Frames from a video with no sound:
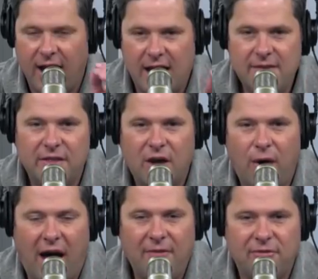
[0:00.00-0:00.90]
even
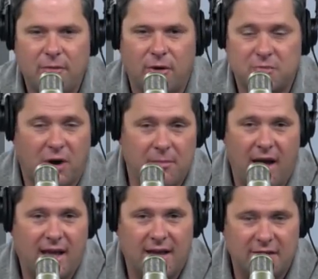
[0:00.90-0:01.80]
though I, for the most part, am
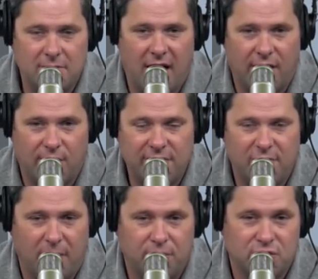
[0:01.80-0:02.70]
not giving Mike grief
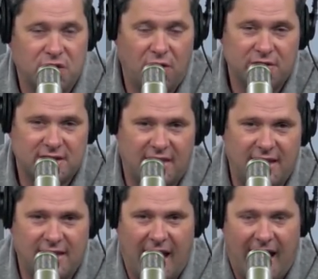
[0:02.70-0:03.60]
about Butch Jones, because I
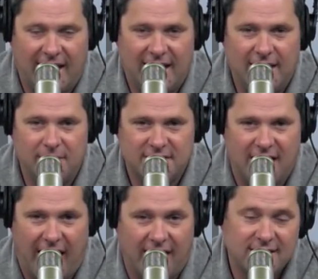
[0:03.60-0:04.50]
think adding him as
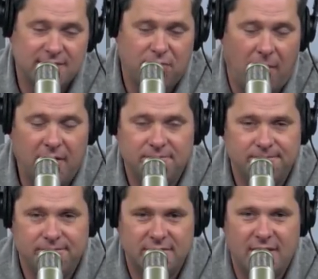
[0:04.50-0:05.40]
an analyst is probably
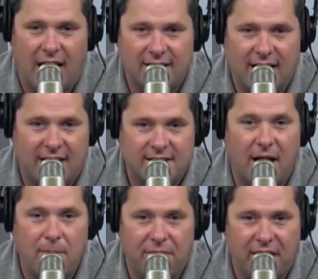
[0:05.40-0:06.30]
not a
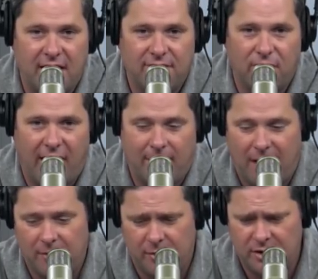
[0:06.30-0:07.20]
dumb thing for
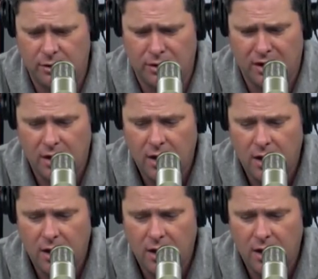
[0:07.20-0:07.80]
Alabama to be doing.